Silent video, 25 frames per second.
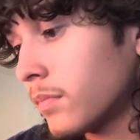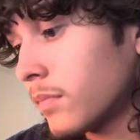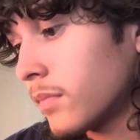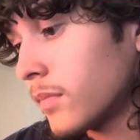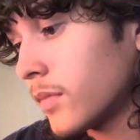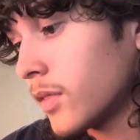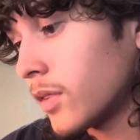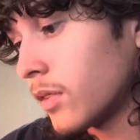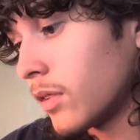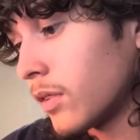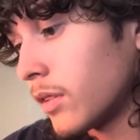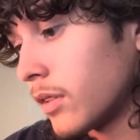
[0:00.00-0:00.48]

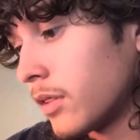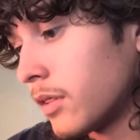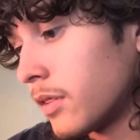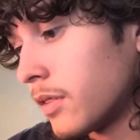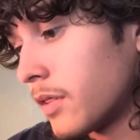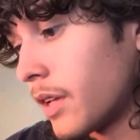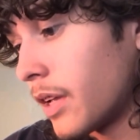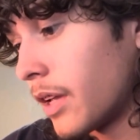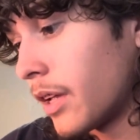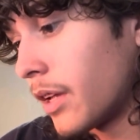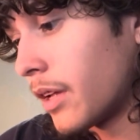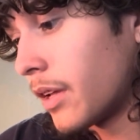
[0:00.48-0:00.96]
So that's
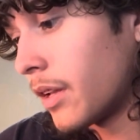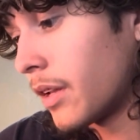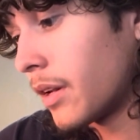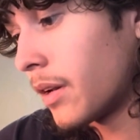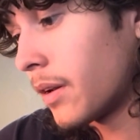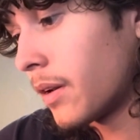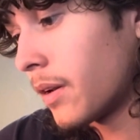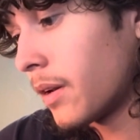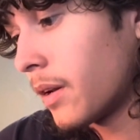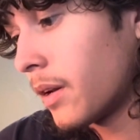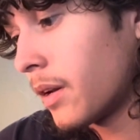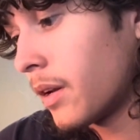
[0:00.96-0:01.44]
tangent
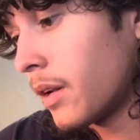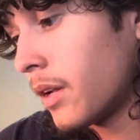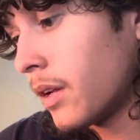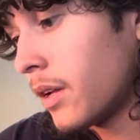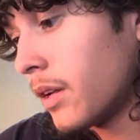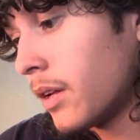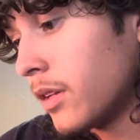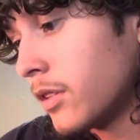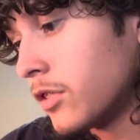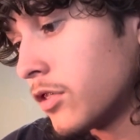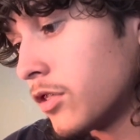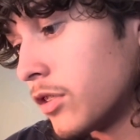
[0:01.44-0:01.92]

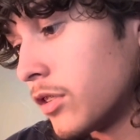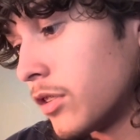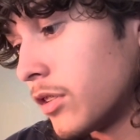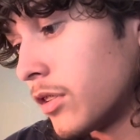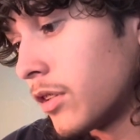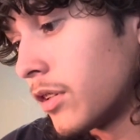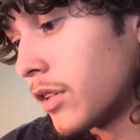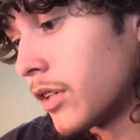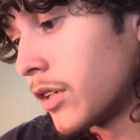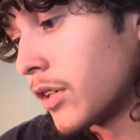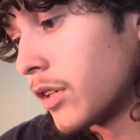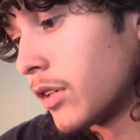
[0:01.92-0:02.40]

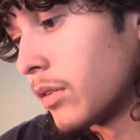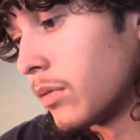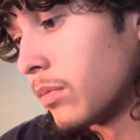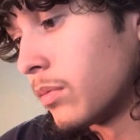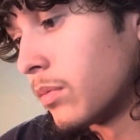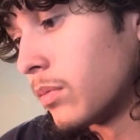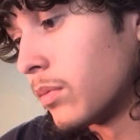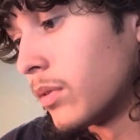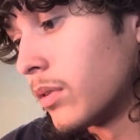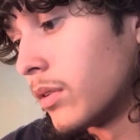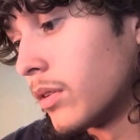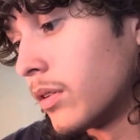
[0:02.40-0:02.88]

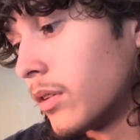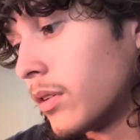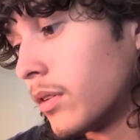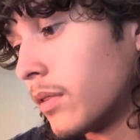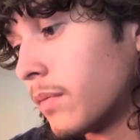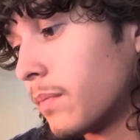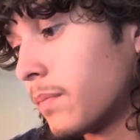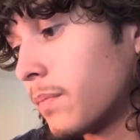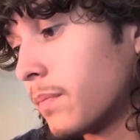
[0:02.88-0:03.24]
-1.